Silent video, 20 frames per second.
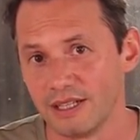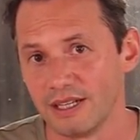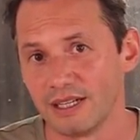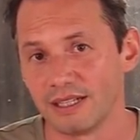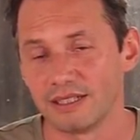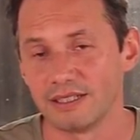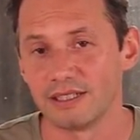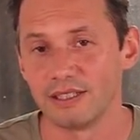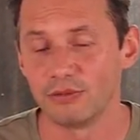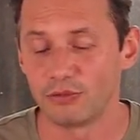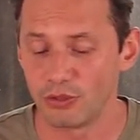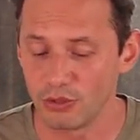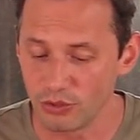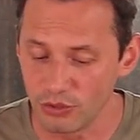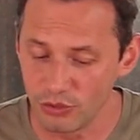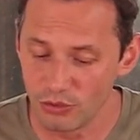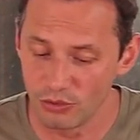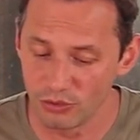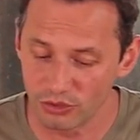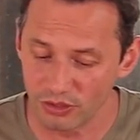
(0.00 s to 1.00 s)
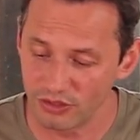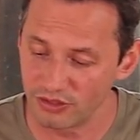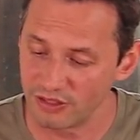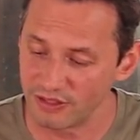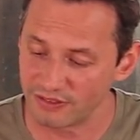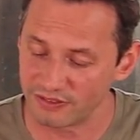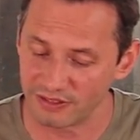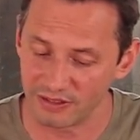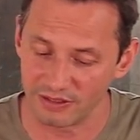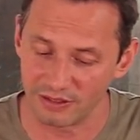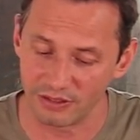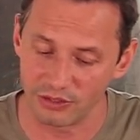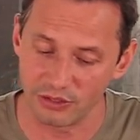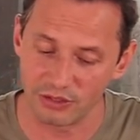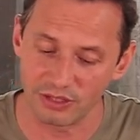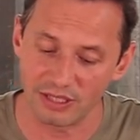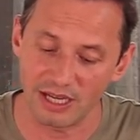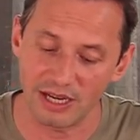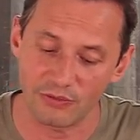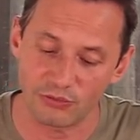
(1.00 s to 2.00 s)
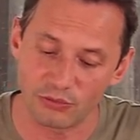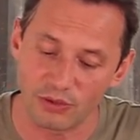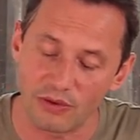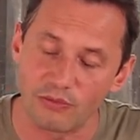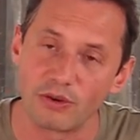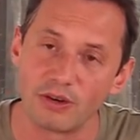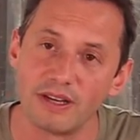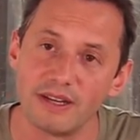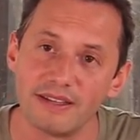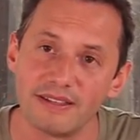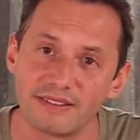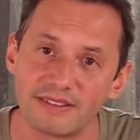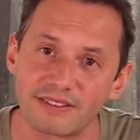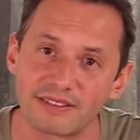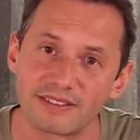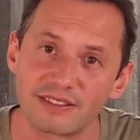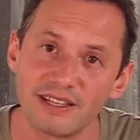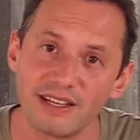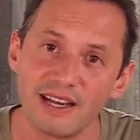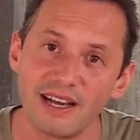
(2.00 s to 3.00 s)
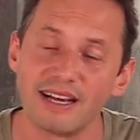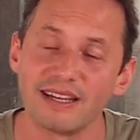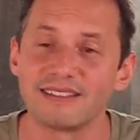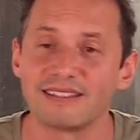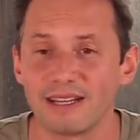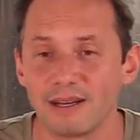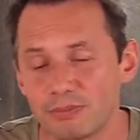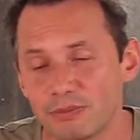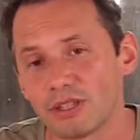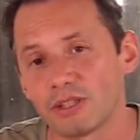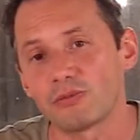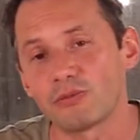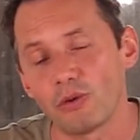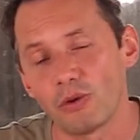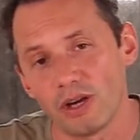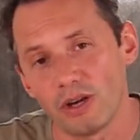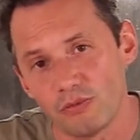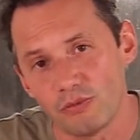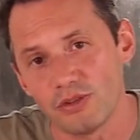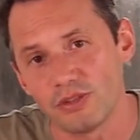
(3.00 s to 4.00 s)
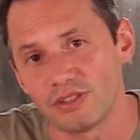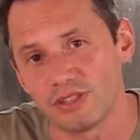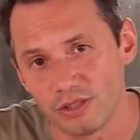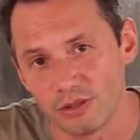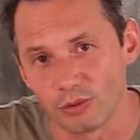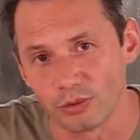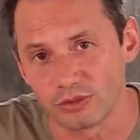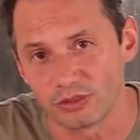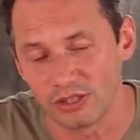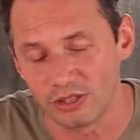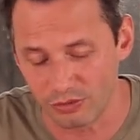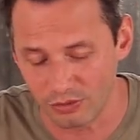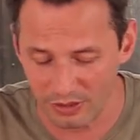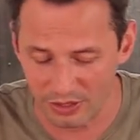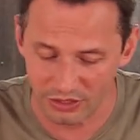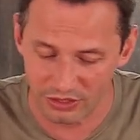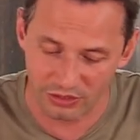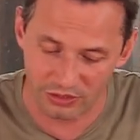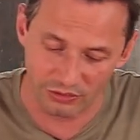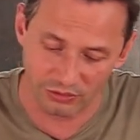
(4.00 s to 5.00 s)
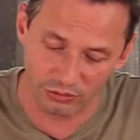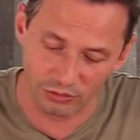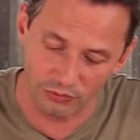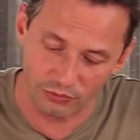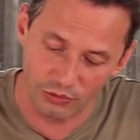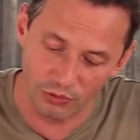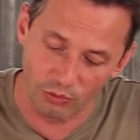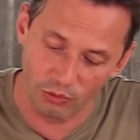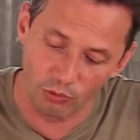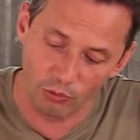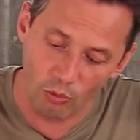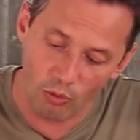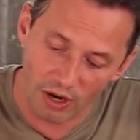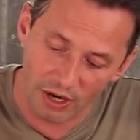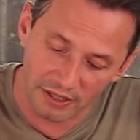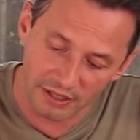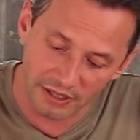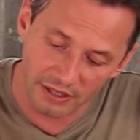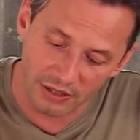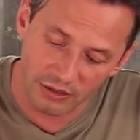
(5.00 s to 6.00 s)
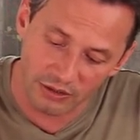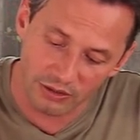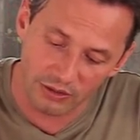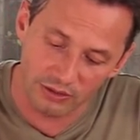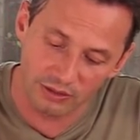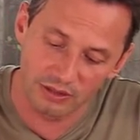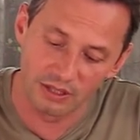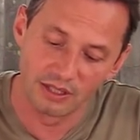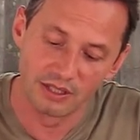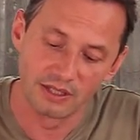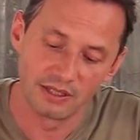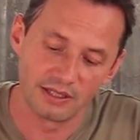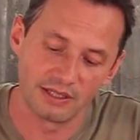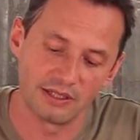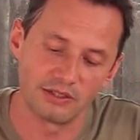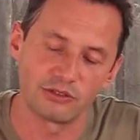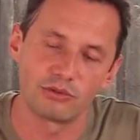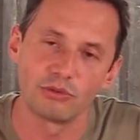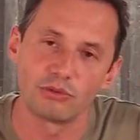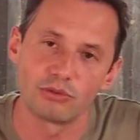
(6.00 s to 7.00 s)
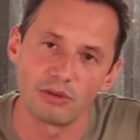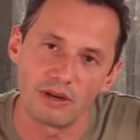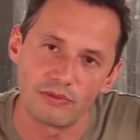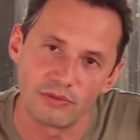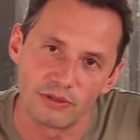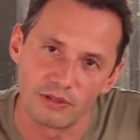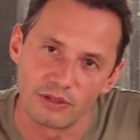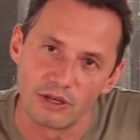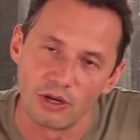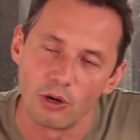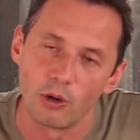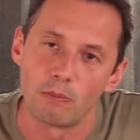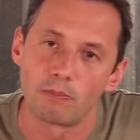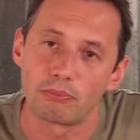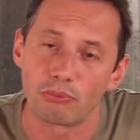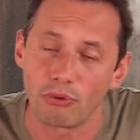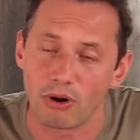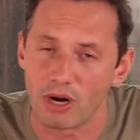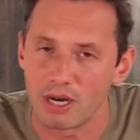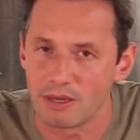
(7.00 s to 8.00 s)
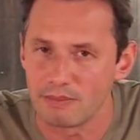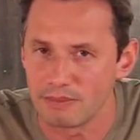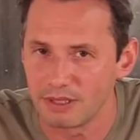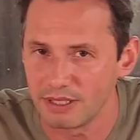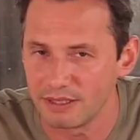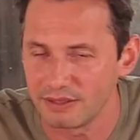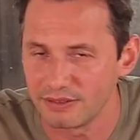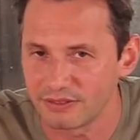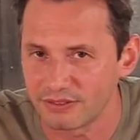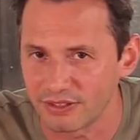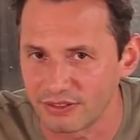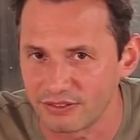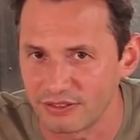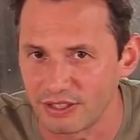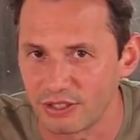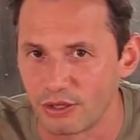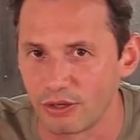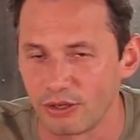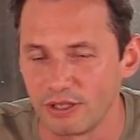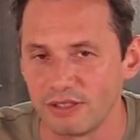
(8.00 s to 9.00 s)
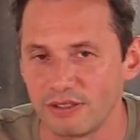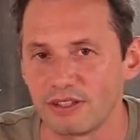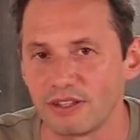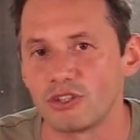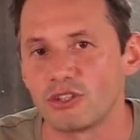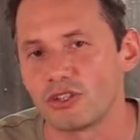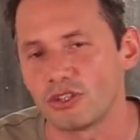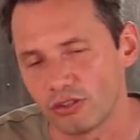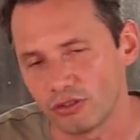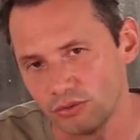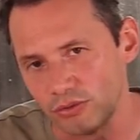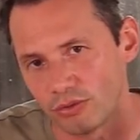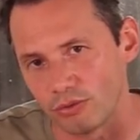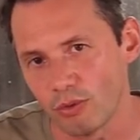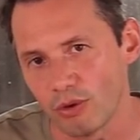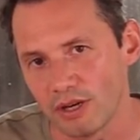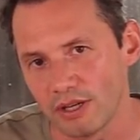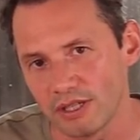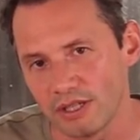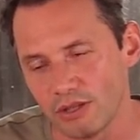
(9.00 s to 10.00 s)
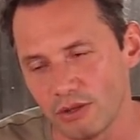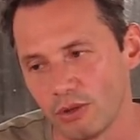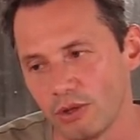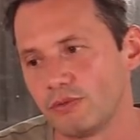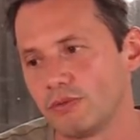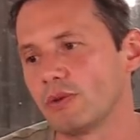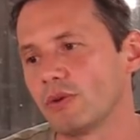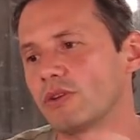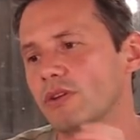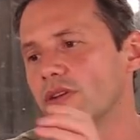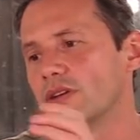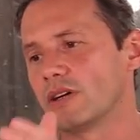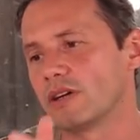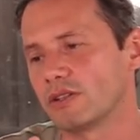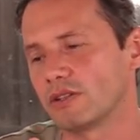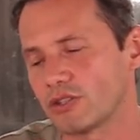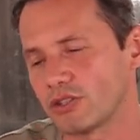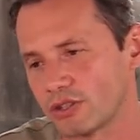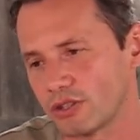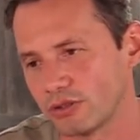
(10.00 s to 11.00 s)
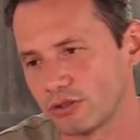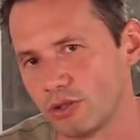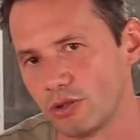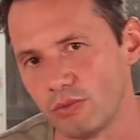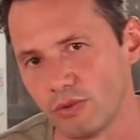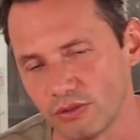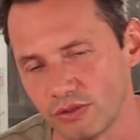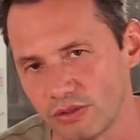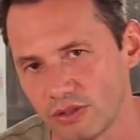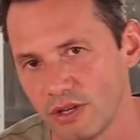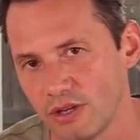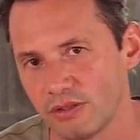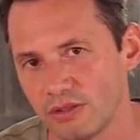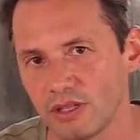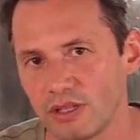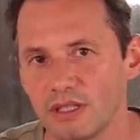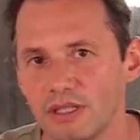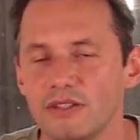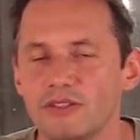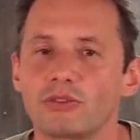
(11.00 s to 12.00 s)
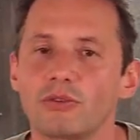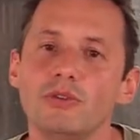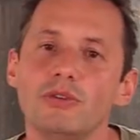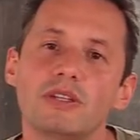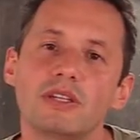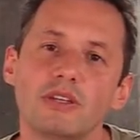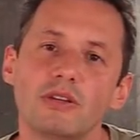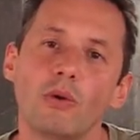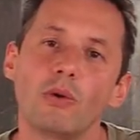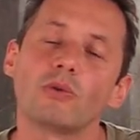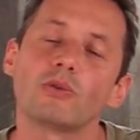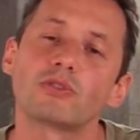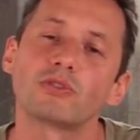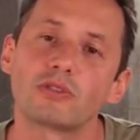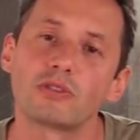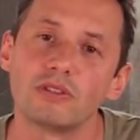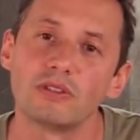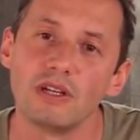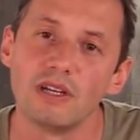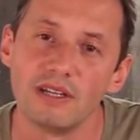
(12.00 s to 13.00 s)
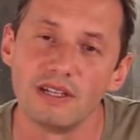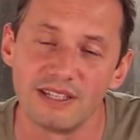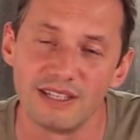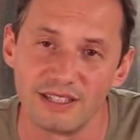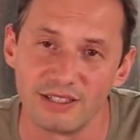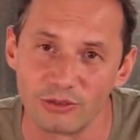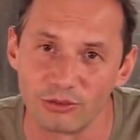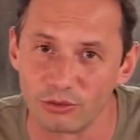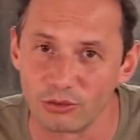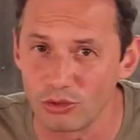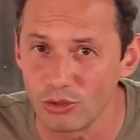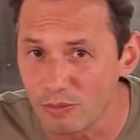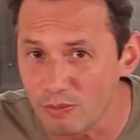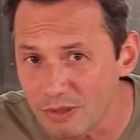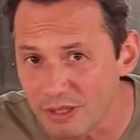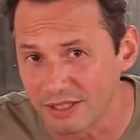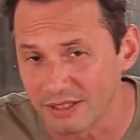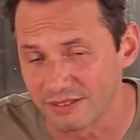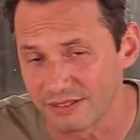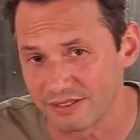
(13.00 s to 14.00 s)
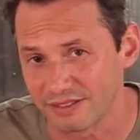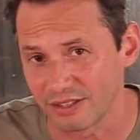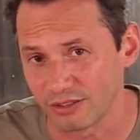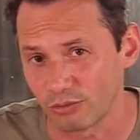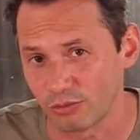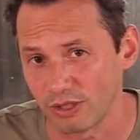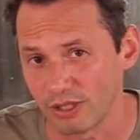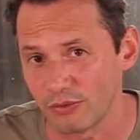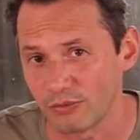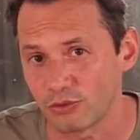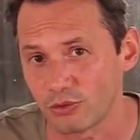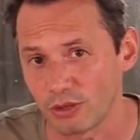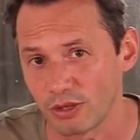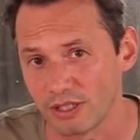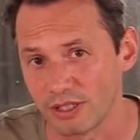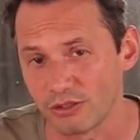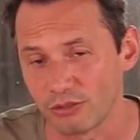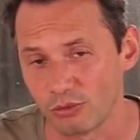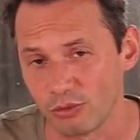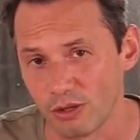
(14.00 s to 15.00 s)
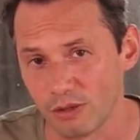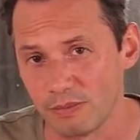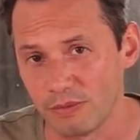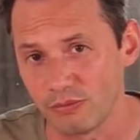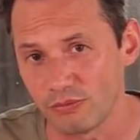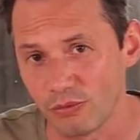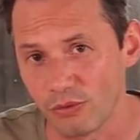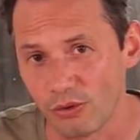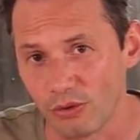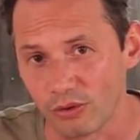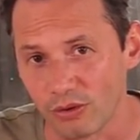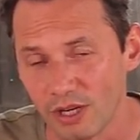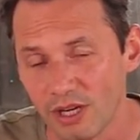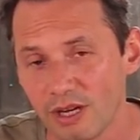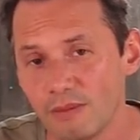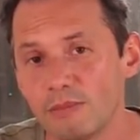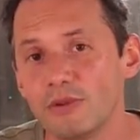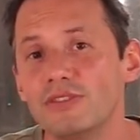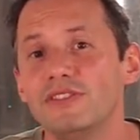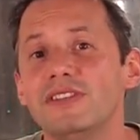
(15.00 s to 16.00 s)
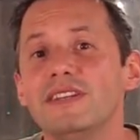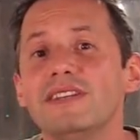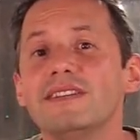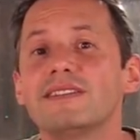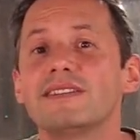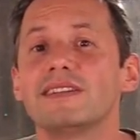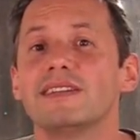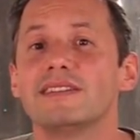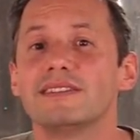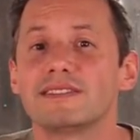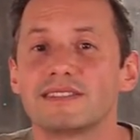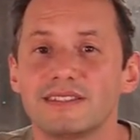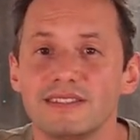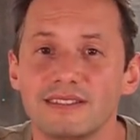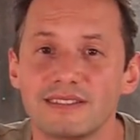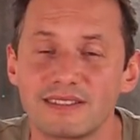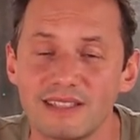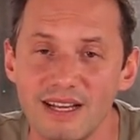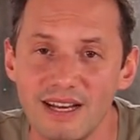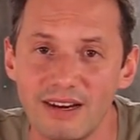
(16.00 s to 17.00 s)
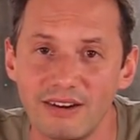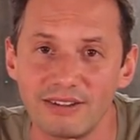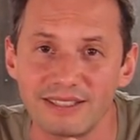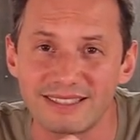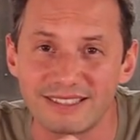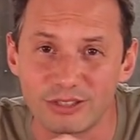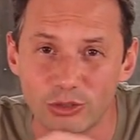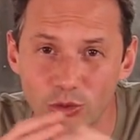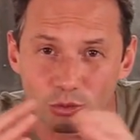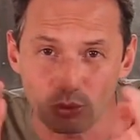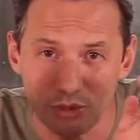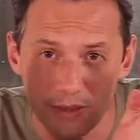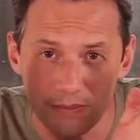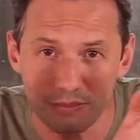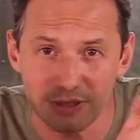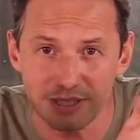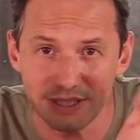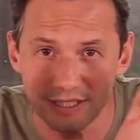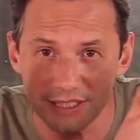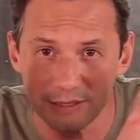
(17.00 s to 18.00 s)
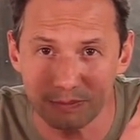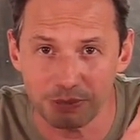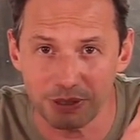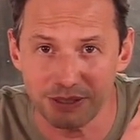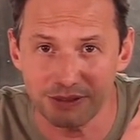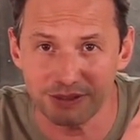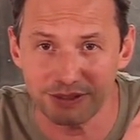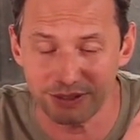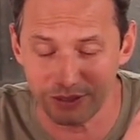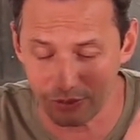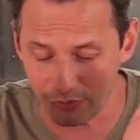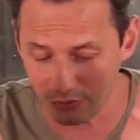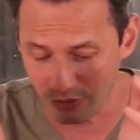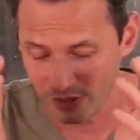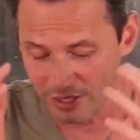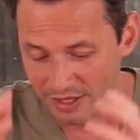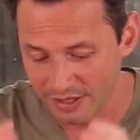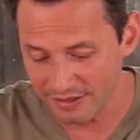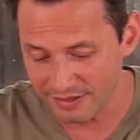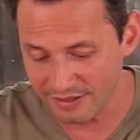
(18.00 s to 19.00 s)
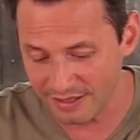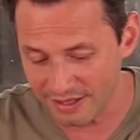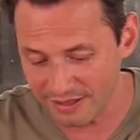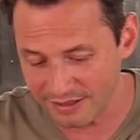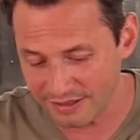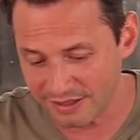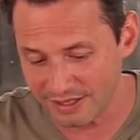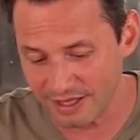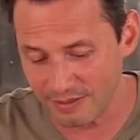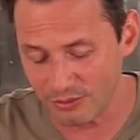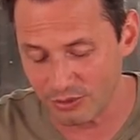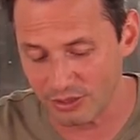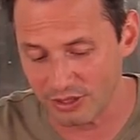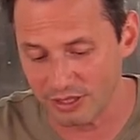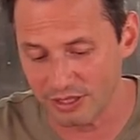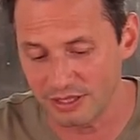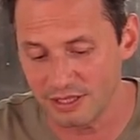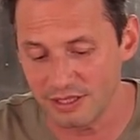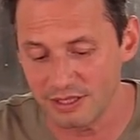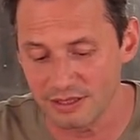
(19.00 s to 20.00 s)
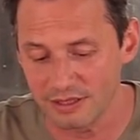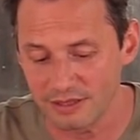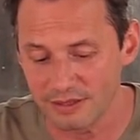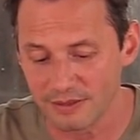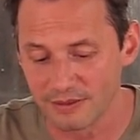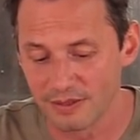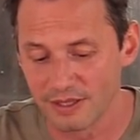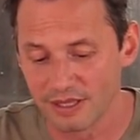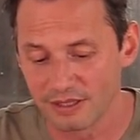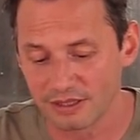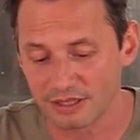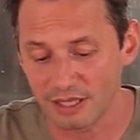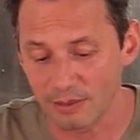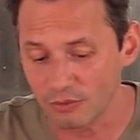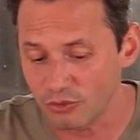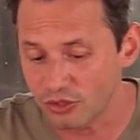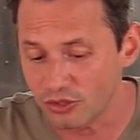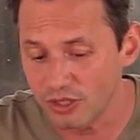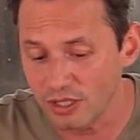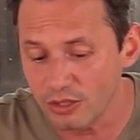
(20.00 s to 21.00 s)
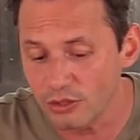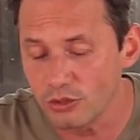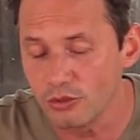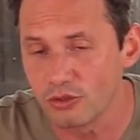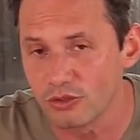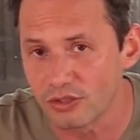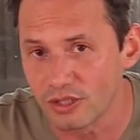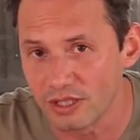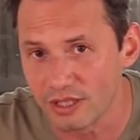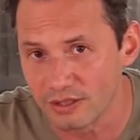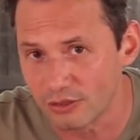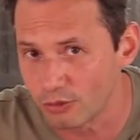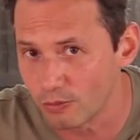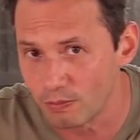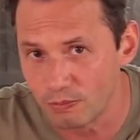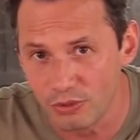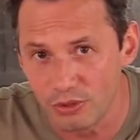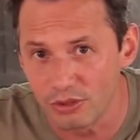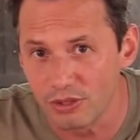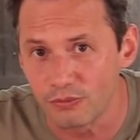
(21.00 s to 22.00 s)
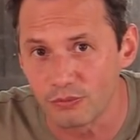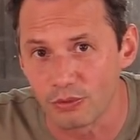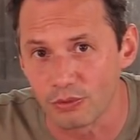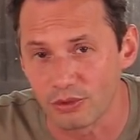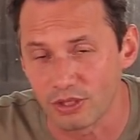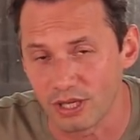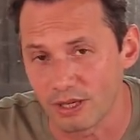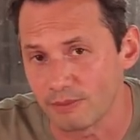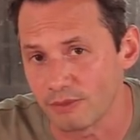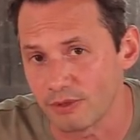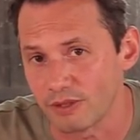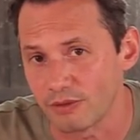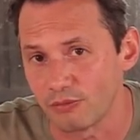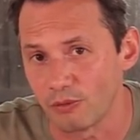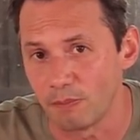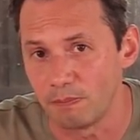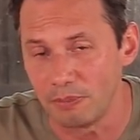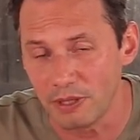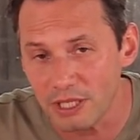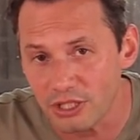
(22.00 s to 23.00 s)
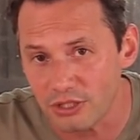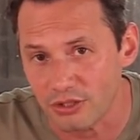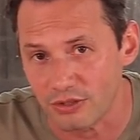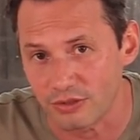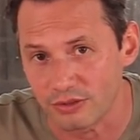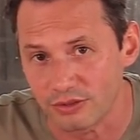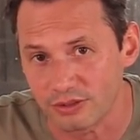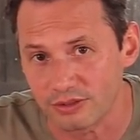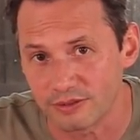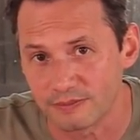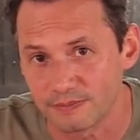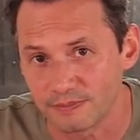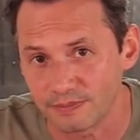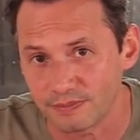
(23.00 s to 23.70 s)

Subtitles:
If you use a DSLR, you're gonna have to have a lens adapted for every single situation. So if you want a wide angle, and it's good to have a prime lens, as they call it, that just do the wide angle. If you want another shot, you want another lens. Or you can also get a zoom lens. That's what I've tried as well before. But these lenses are extremely expensive. That camera here, that I'm still using, it's a beautiful camera for pictures.